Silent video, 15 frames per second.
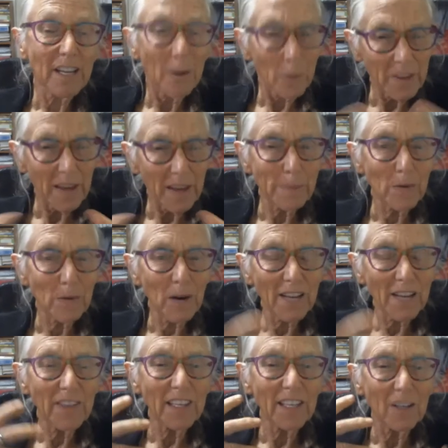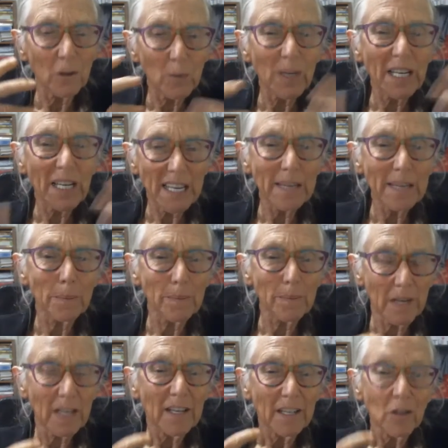Would that be right? That
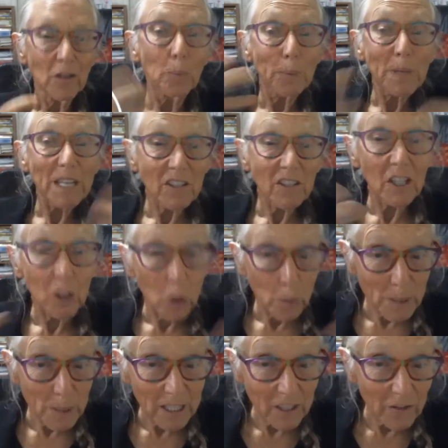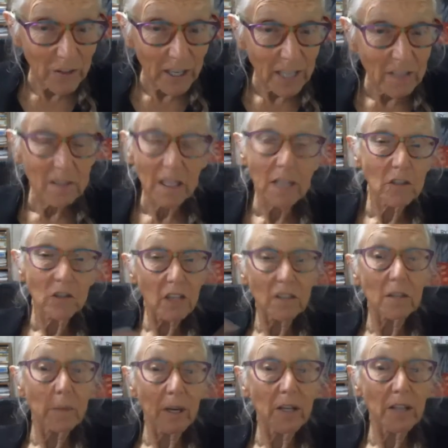you're pitching your PitchFest at just
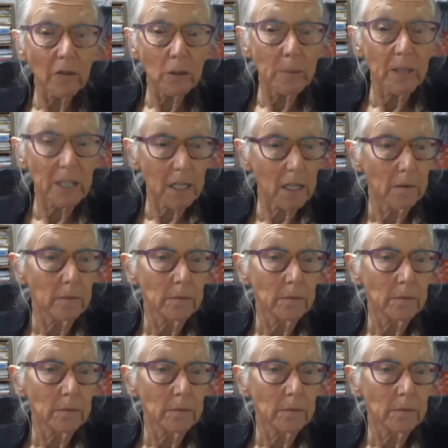about everybody?